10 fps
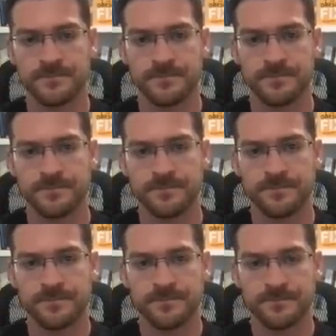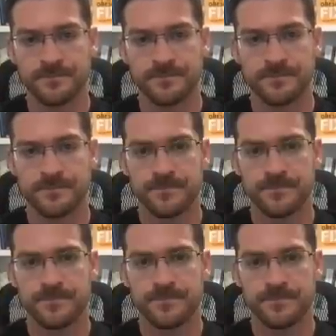
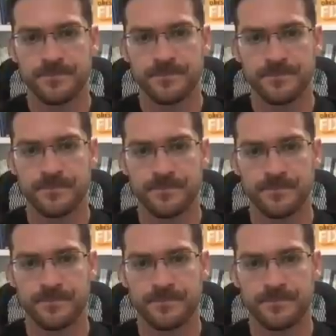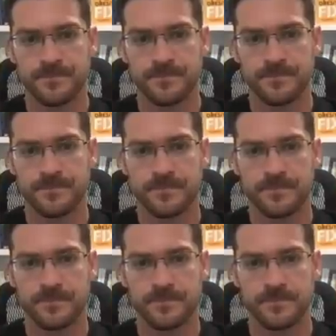
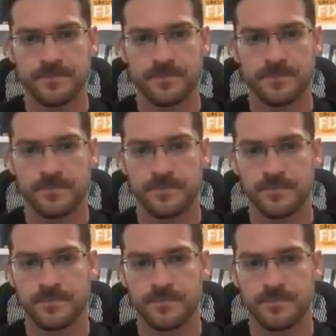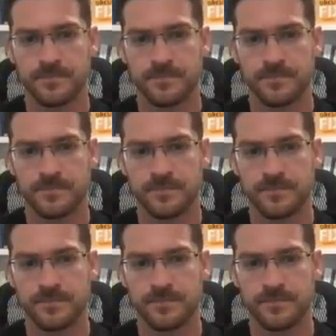
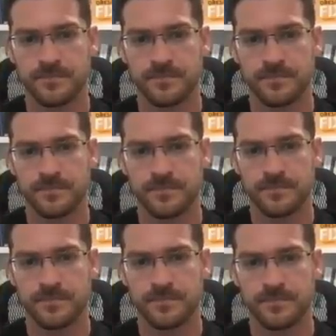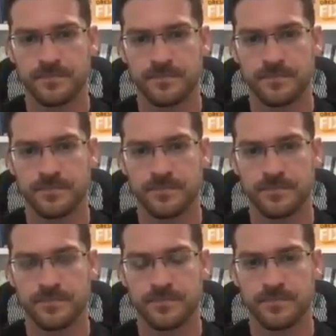
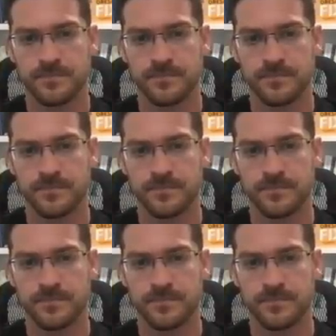No words are spoken by the person on screen.